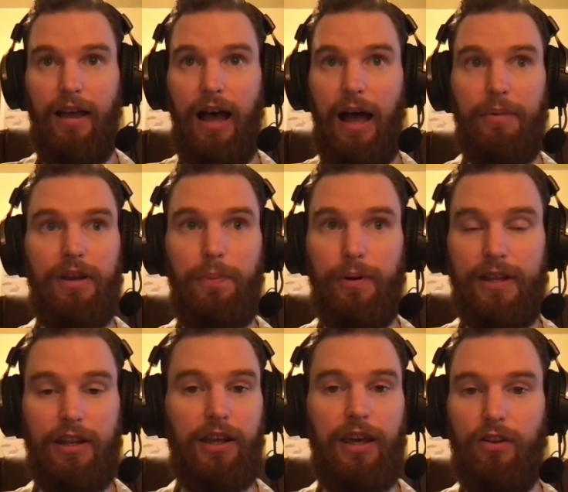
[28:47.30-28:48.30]
I'm going to put
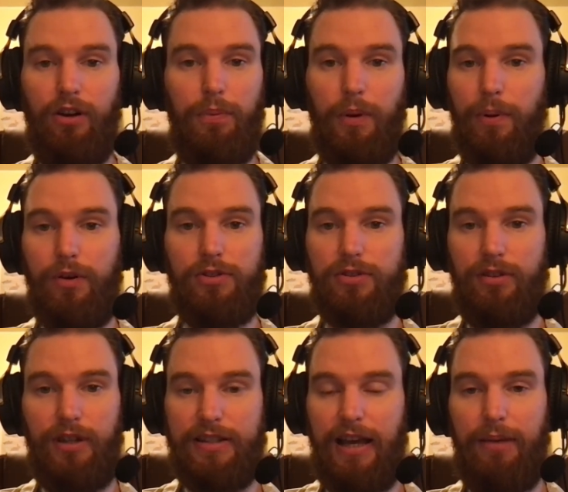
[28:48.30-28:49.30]
together a proposal
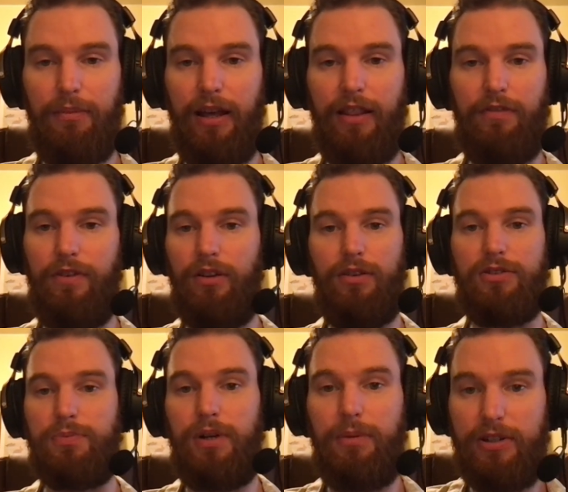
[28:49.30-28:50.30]
and a timeline that
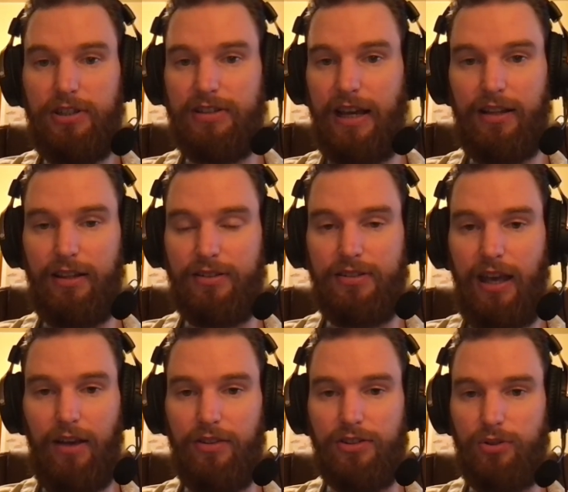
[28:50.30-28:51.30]
follows pretty much exactly
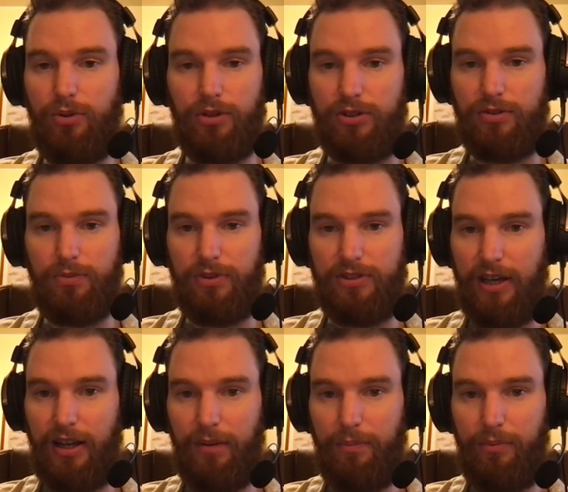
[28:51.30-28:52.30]
how this course was
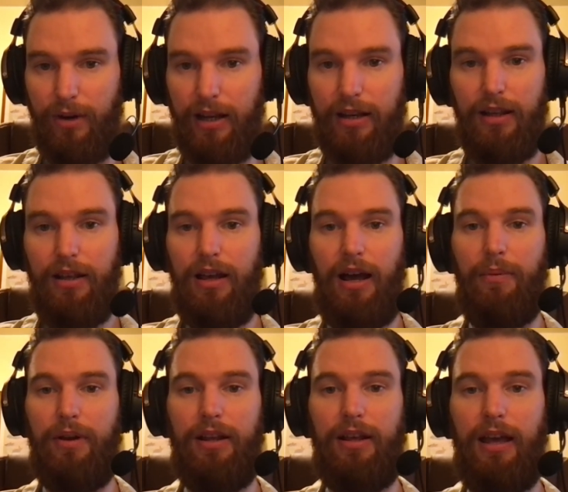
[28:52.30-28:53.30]
set up, right? I'm
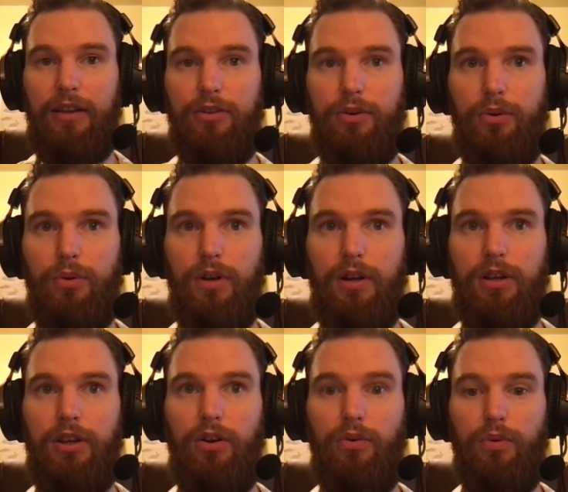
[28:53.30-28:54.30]
going to do,
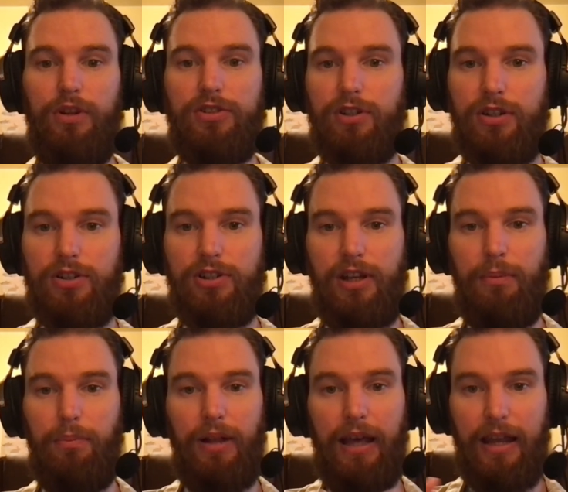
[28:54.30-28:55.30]
research
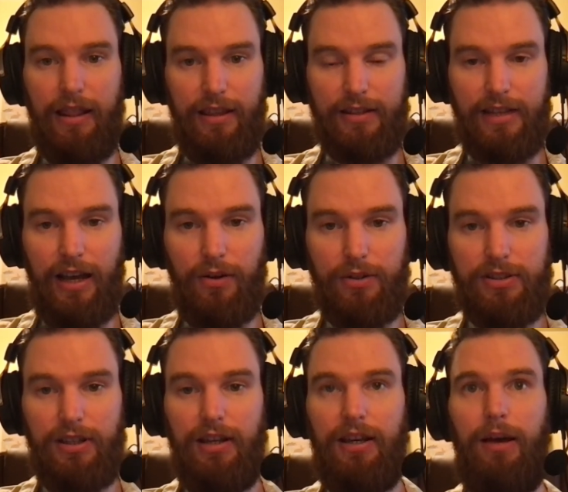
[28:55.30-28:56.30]
and planning things
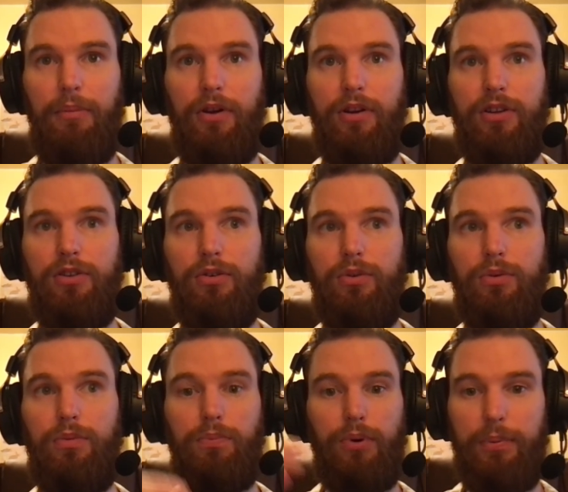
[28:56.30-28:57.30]
out. I'm going to
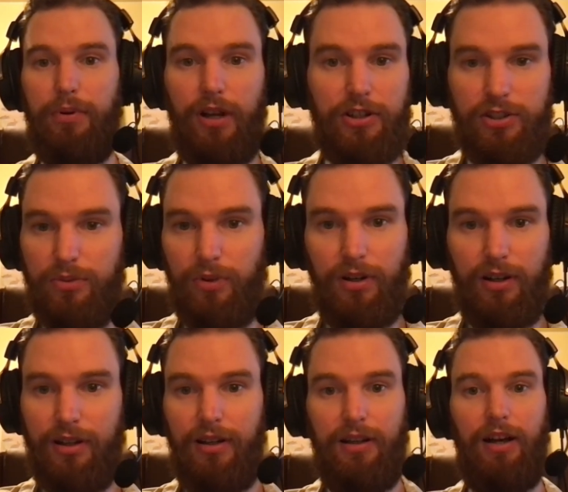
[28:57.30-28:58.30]
do pre-production
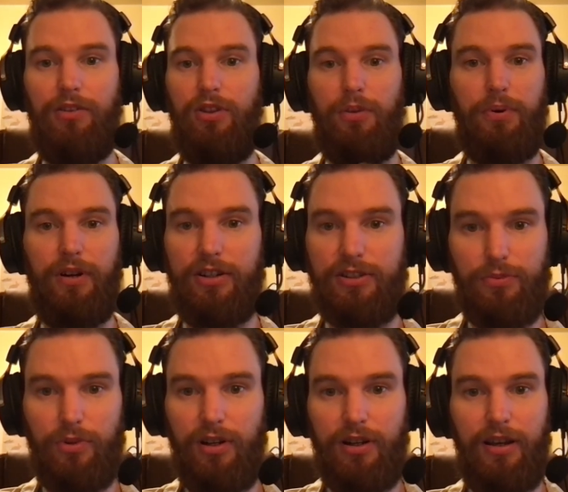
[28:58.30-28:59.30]
work. I'll do the production
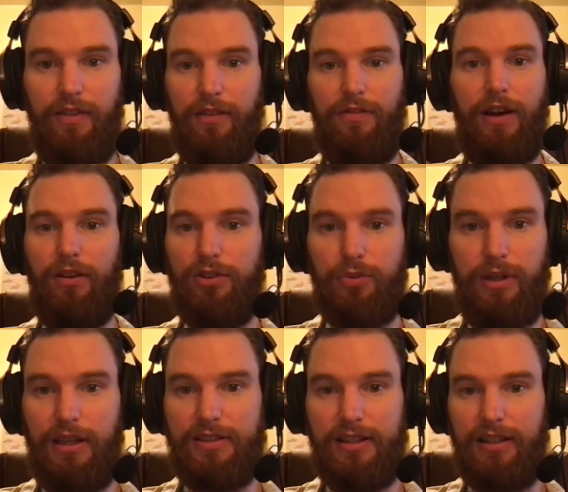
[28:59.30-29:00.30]
work and then final
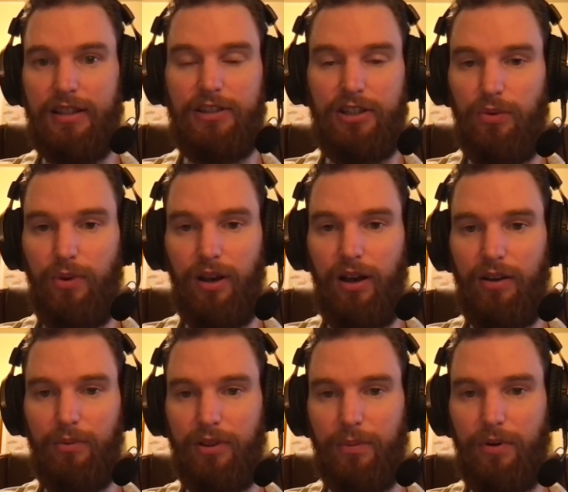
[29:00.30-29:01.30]
tweaks and continuing
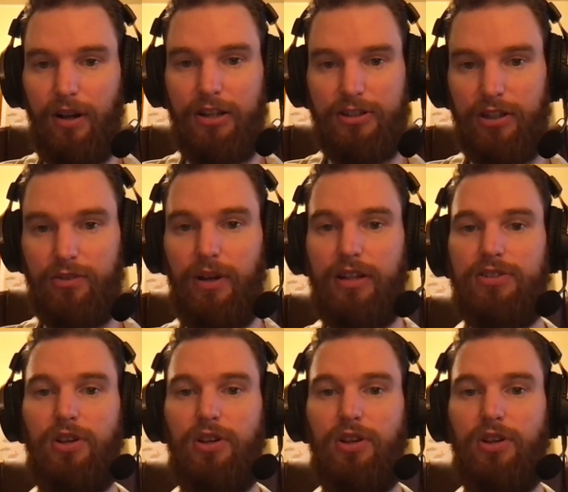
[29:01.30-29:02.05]
on with the project, right?